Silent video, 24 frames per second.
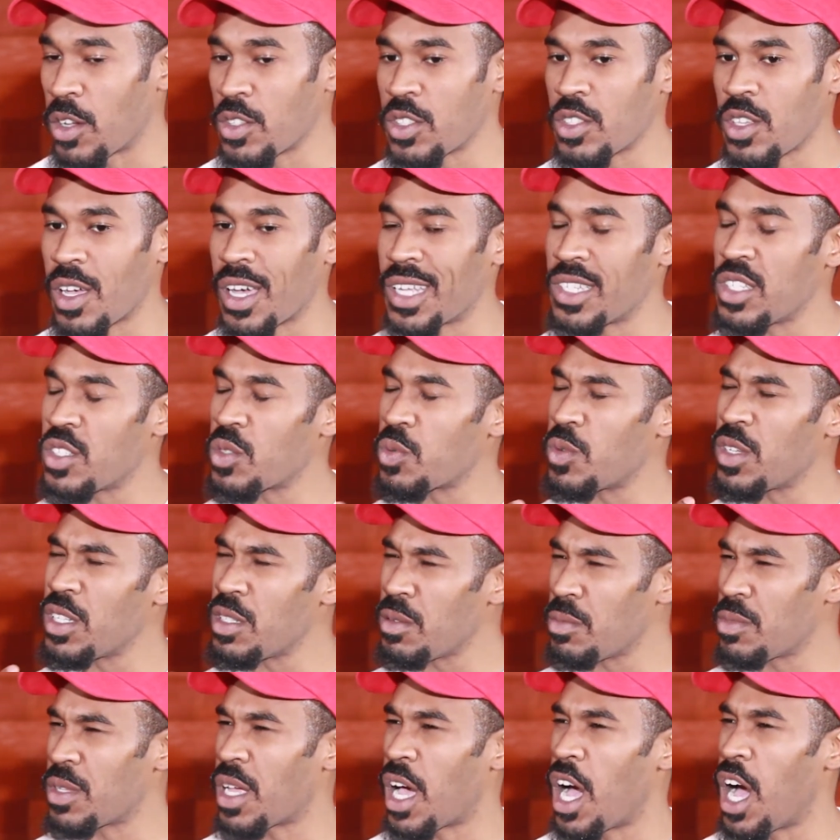So I just wanted
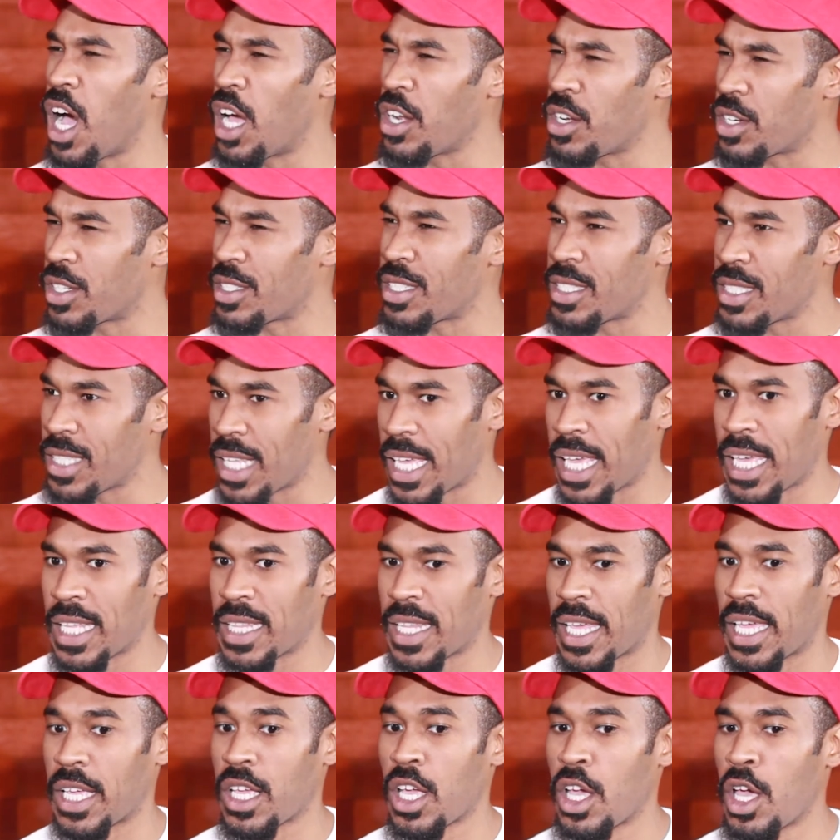them to understand,
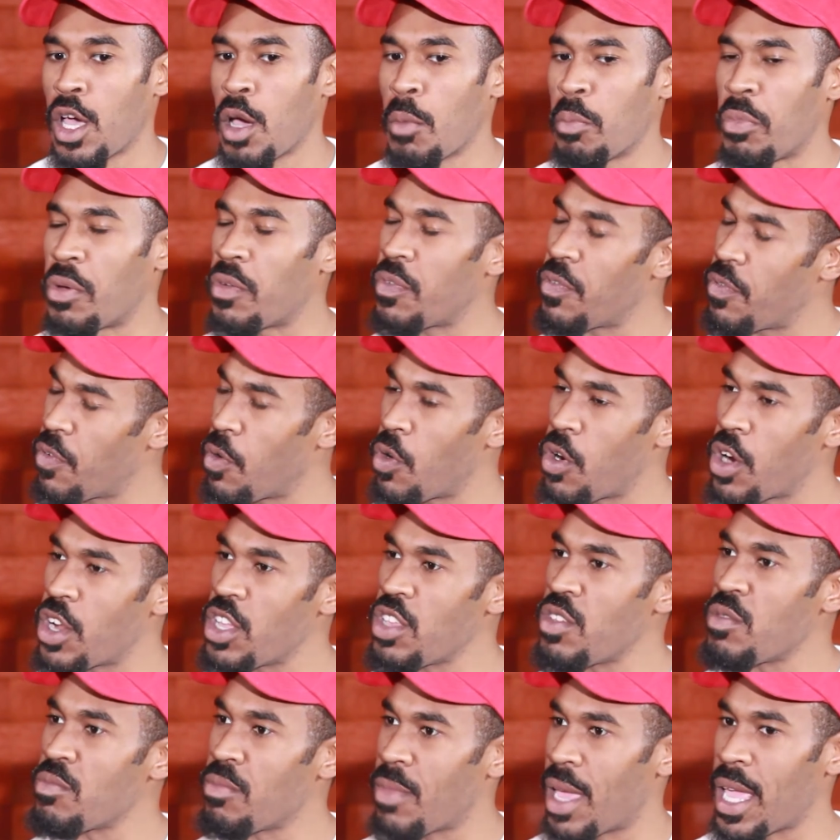like, before
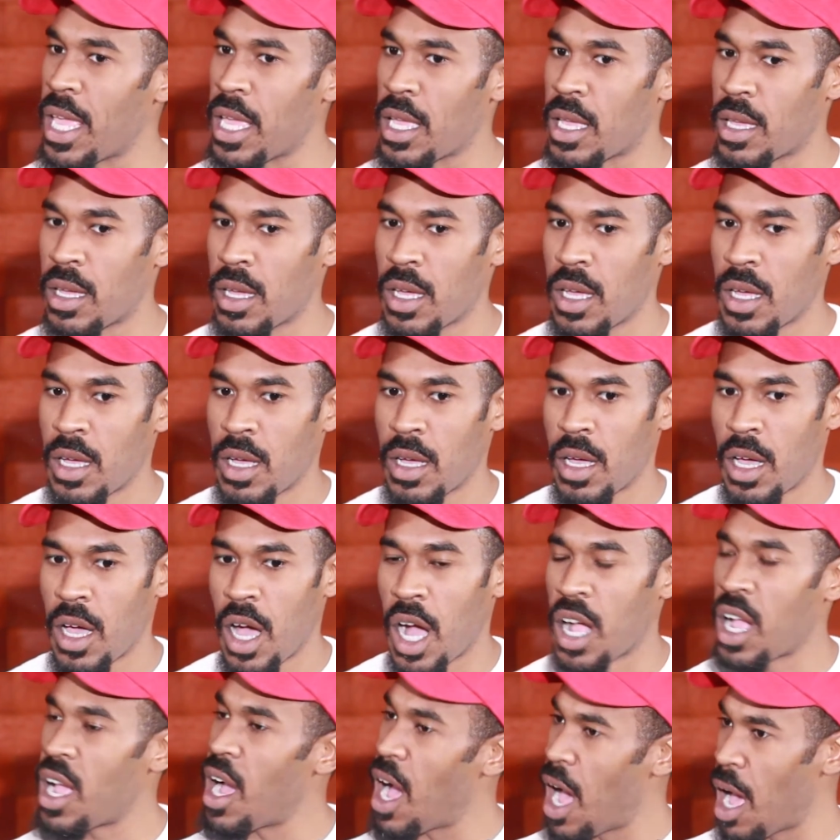you make a
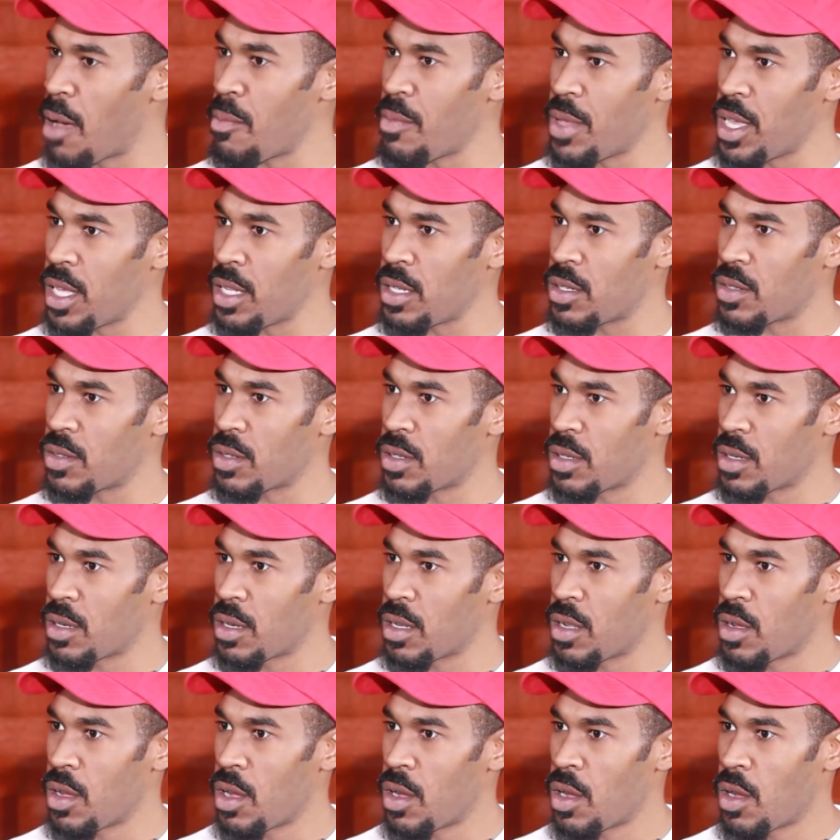comment
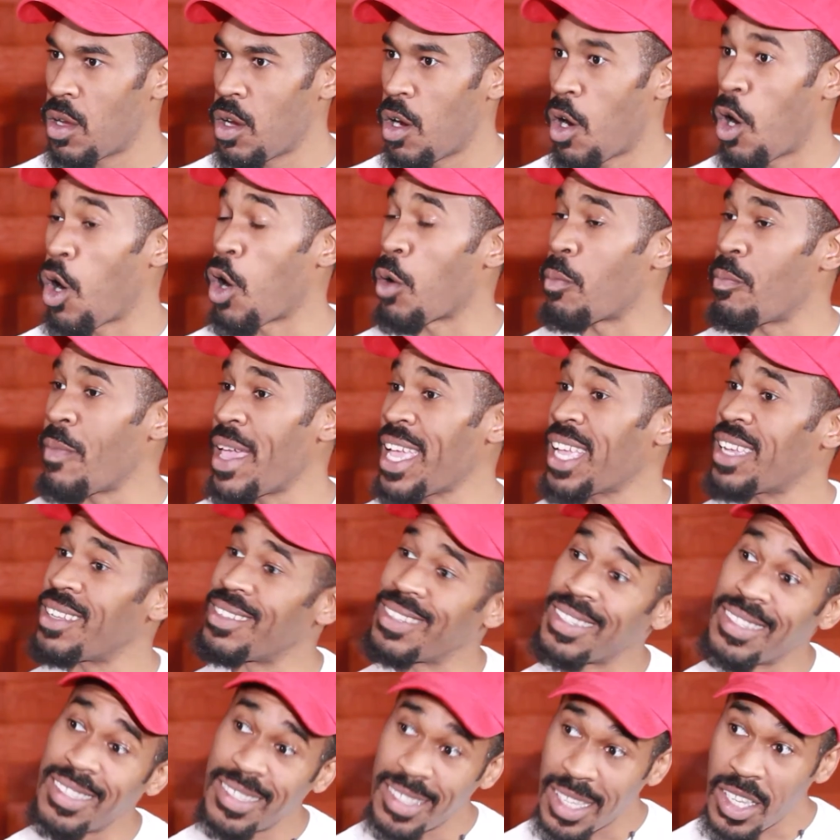or make a
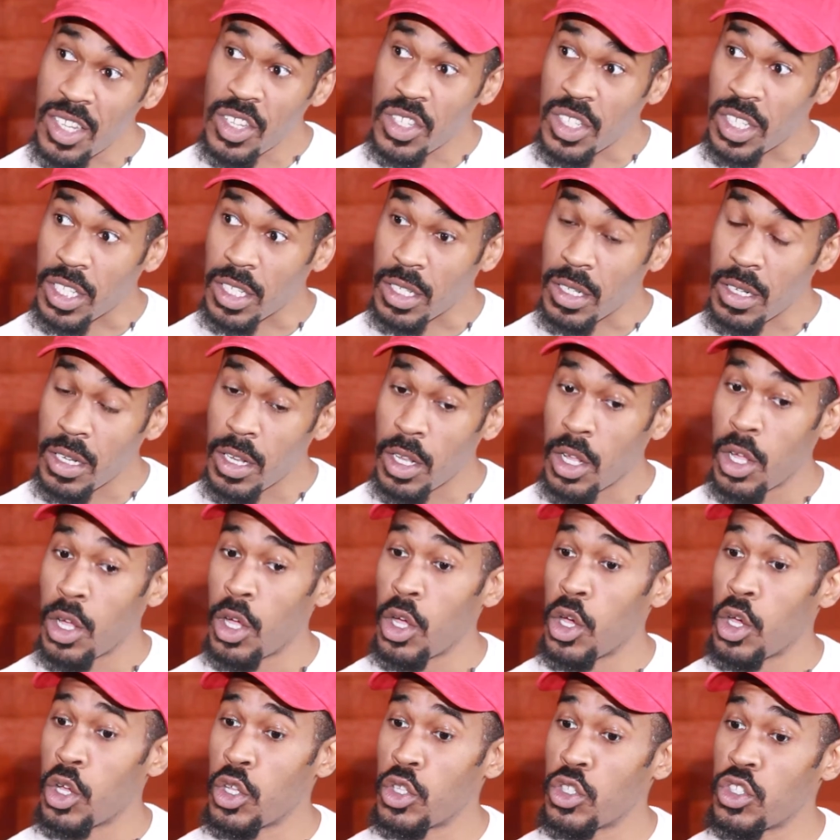decision
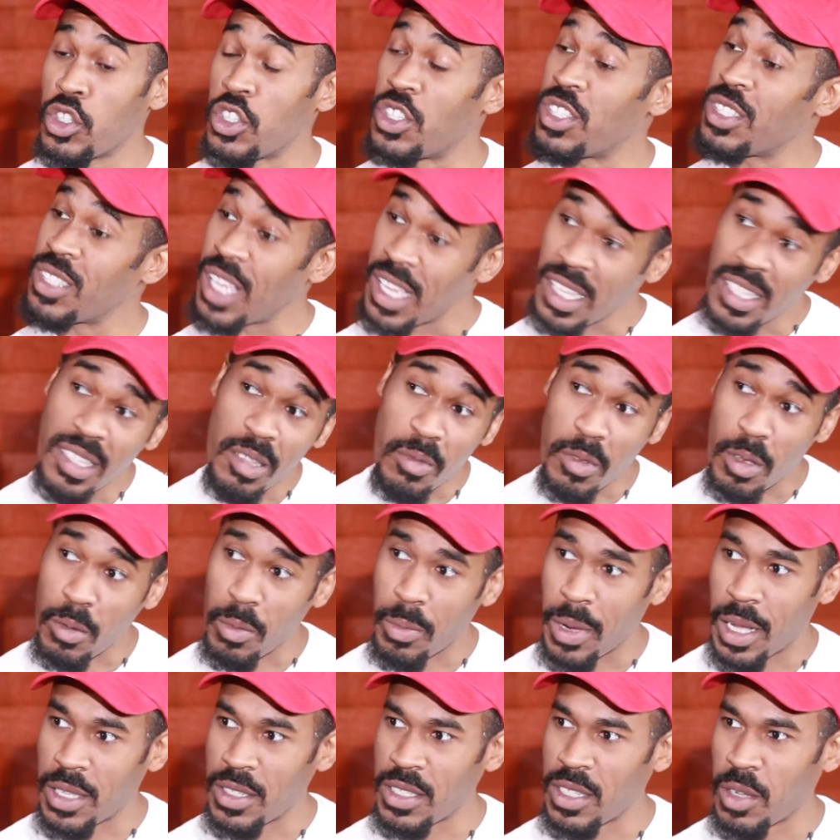to say something
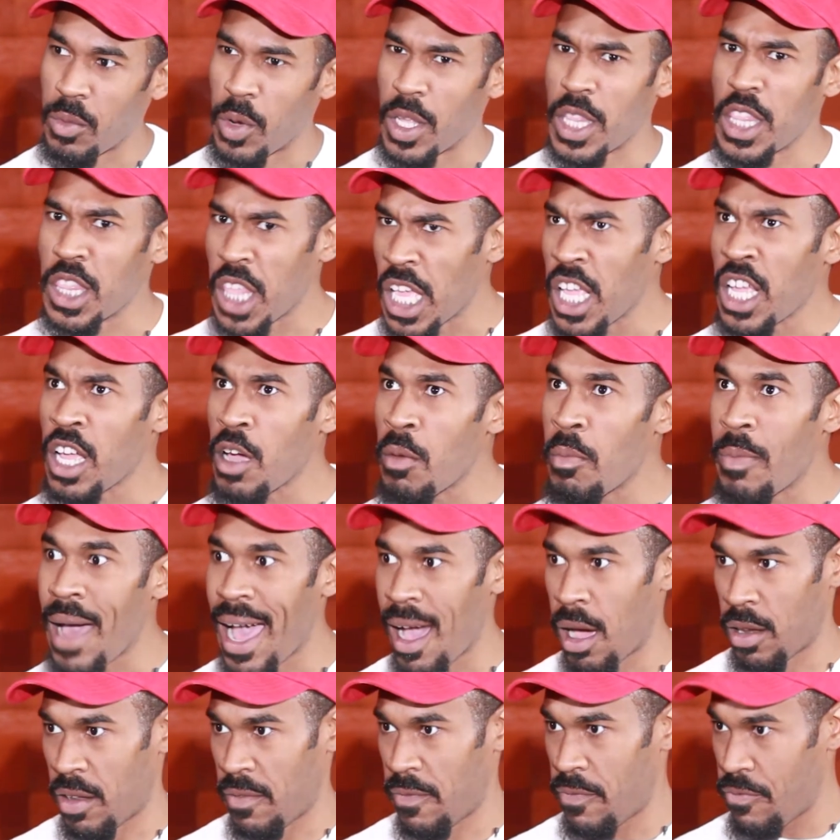about someone, think about it